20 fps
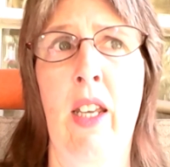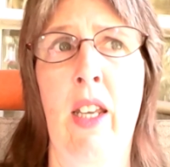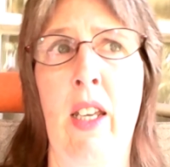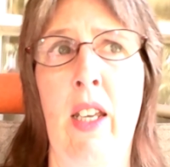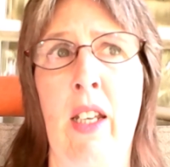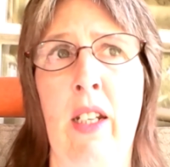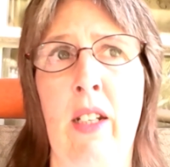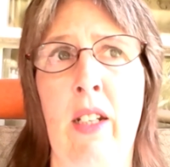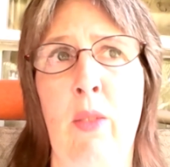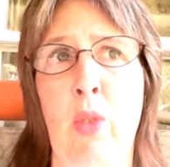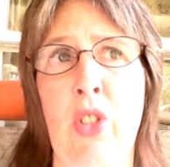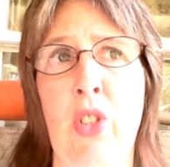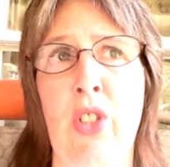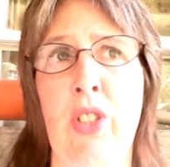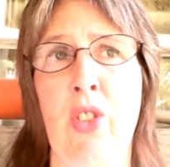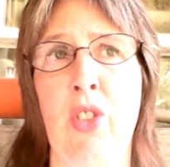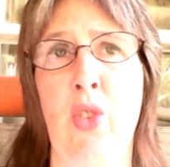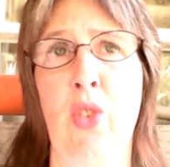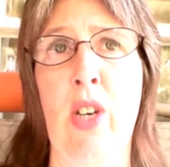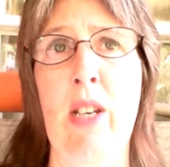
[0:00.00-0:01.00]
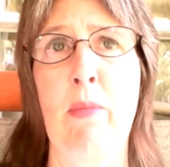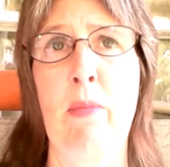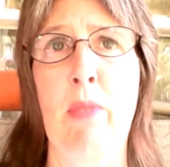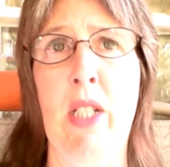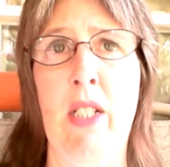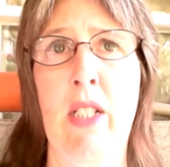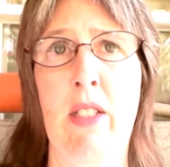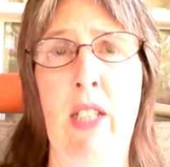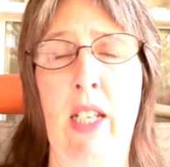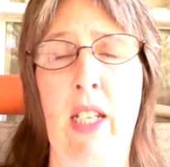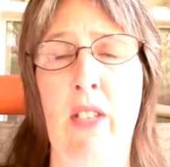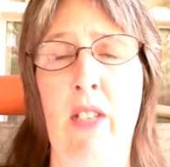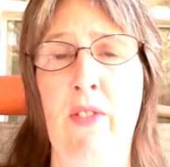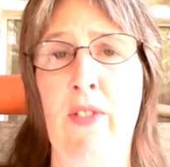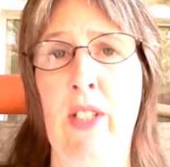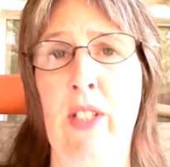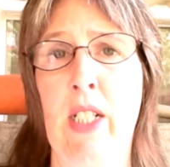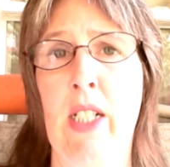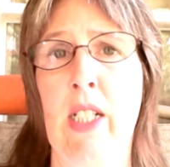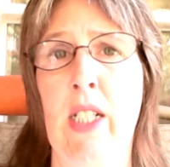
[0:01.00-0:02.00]
and which is great because I
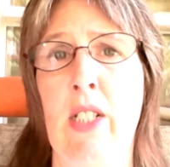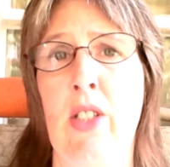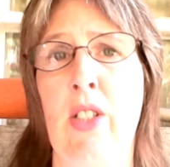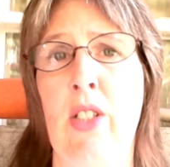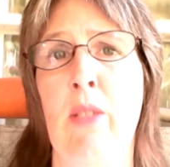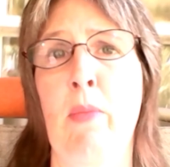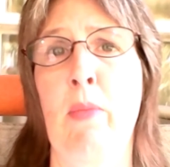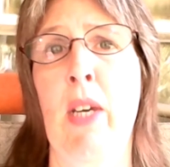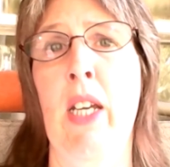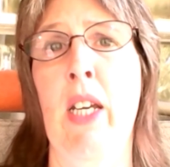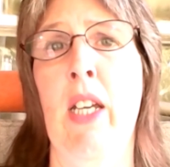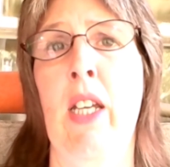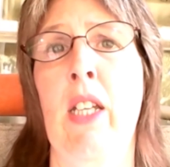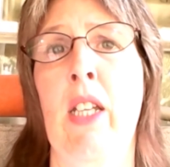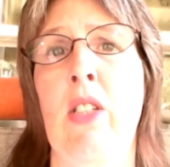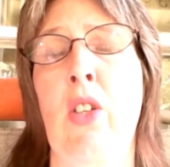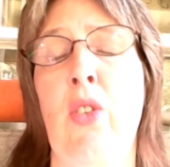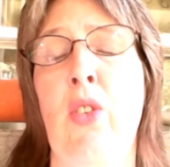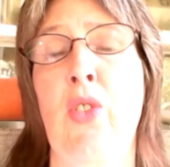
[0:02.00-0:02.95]
can fit it into my